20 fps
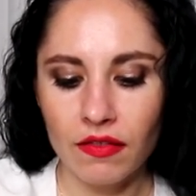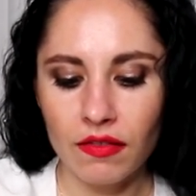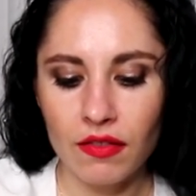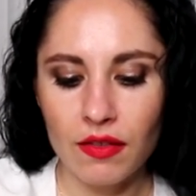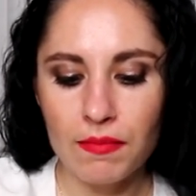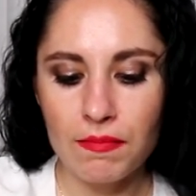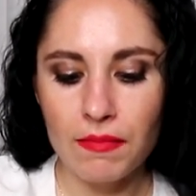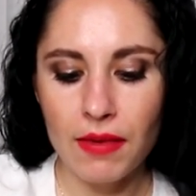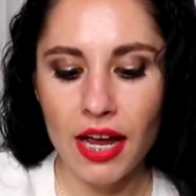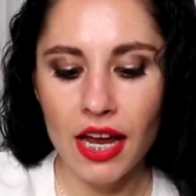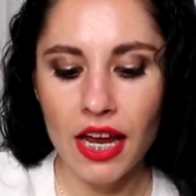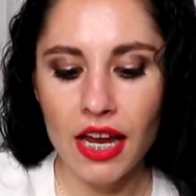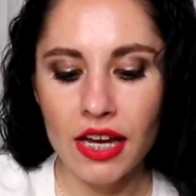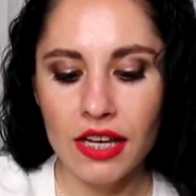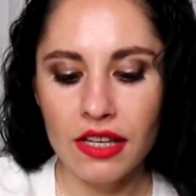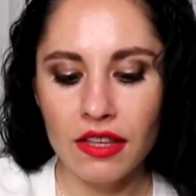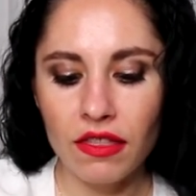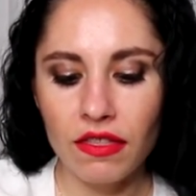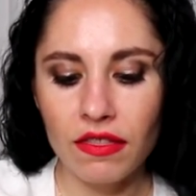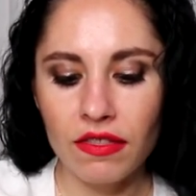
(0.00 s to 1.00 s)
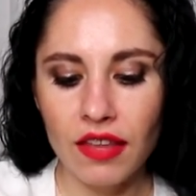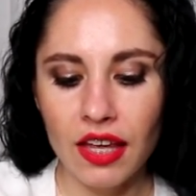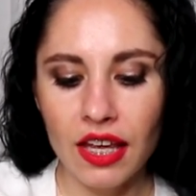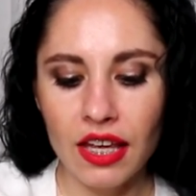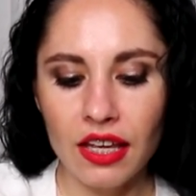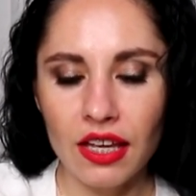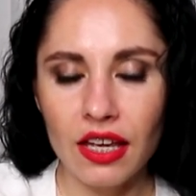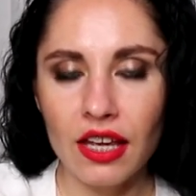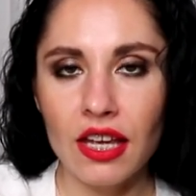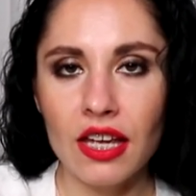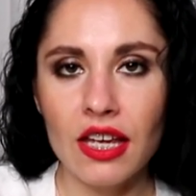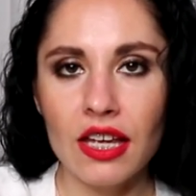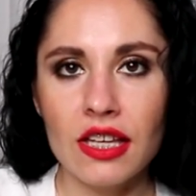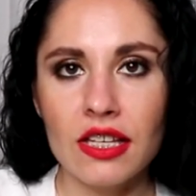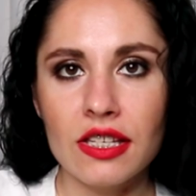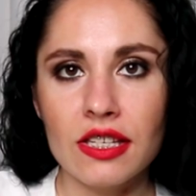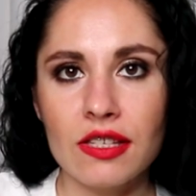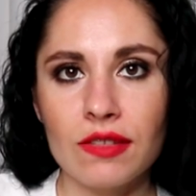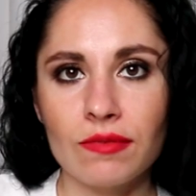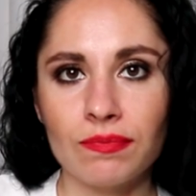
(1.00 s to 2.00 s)
The main thing
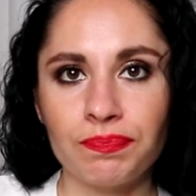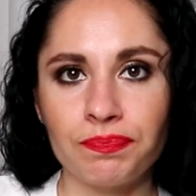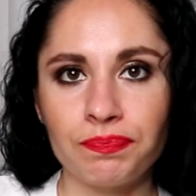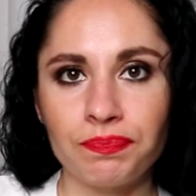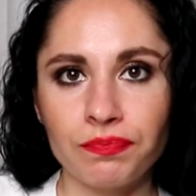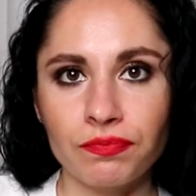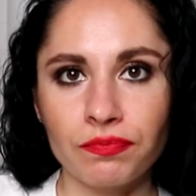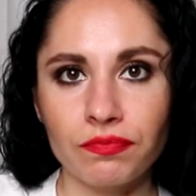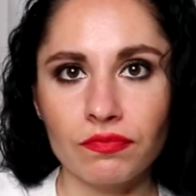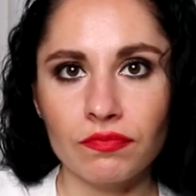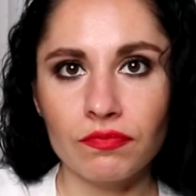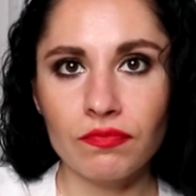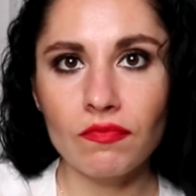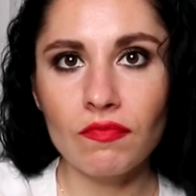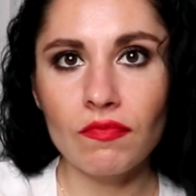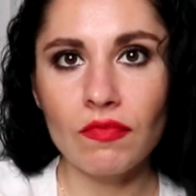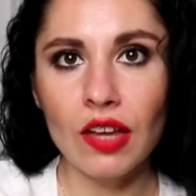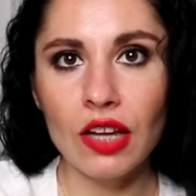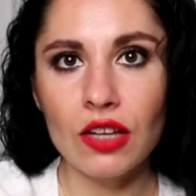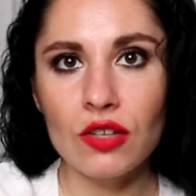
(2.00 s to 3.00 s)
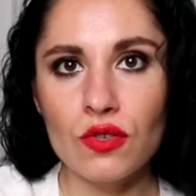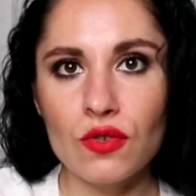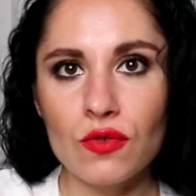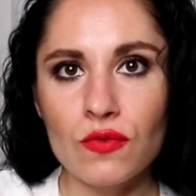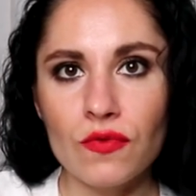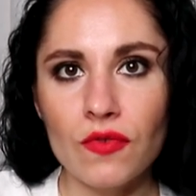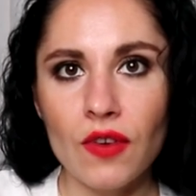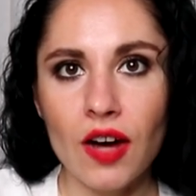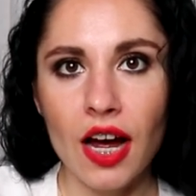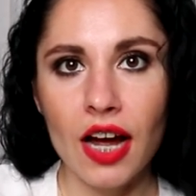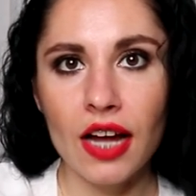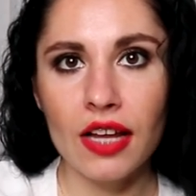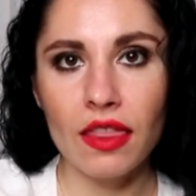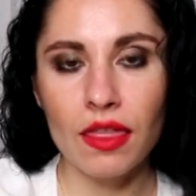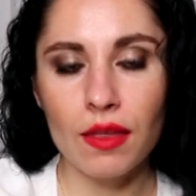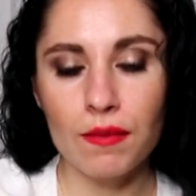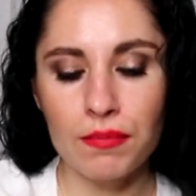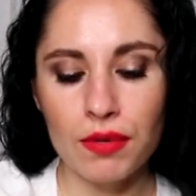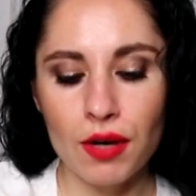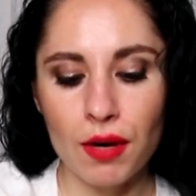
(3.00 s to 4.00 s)
is to find
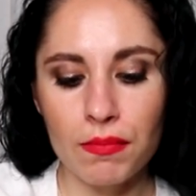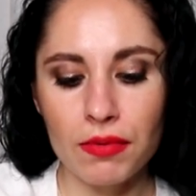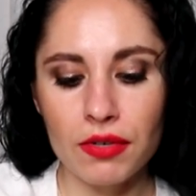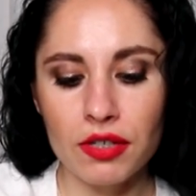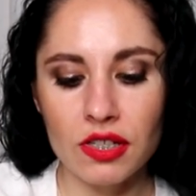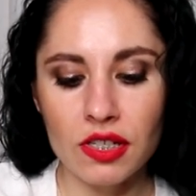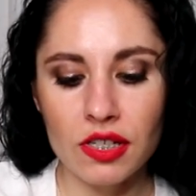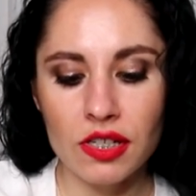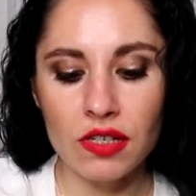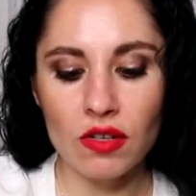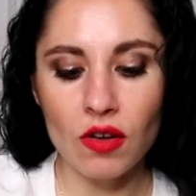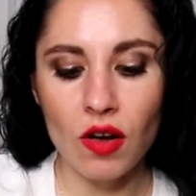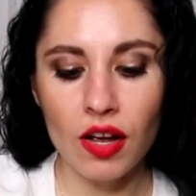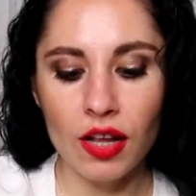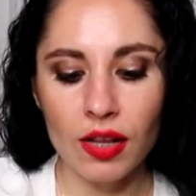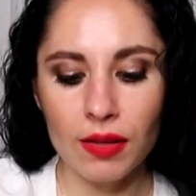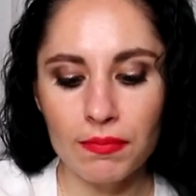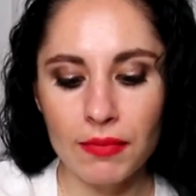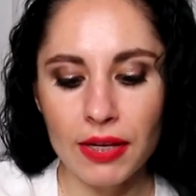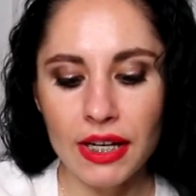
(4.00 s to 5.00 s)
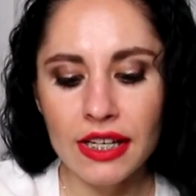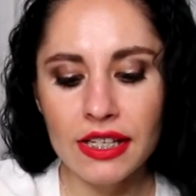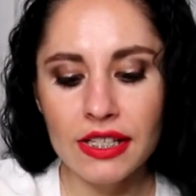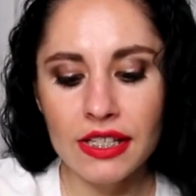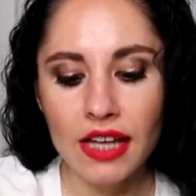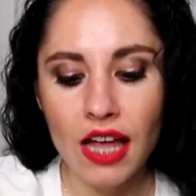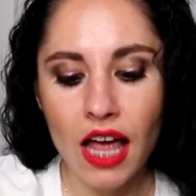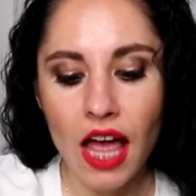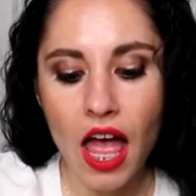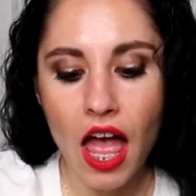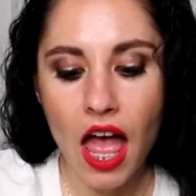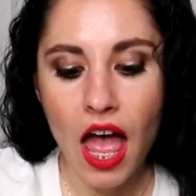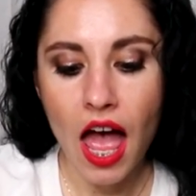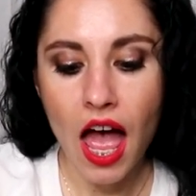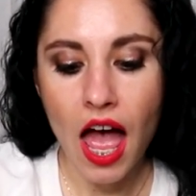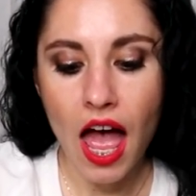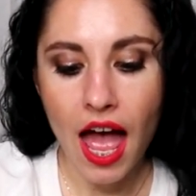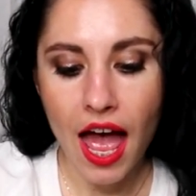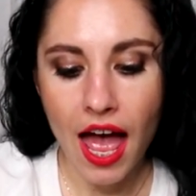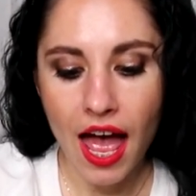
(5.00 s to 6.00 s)
the proper soil mix
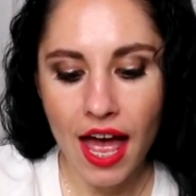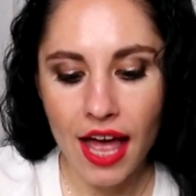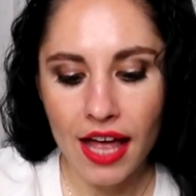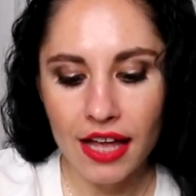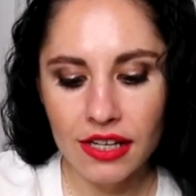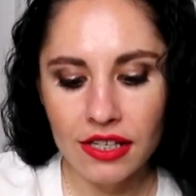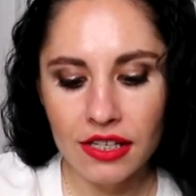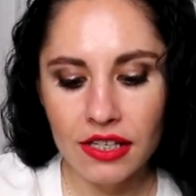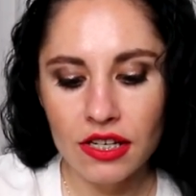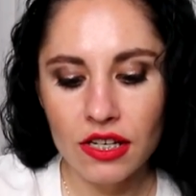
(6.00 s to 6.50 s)
and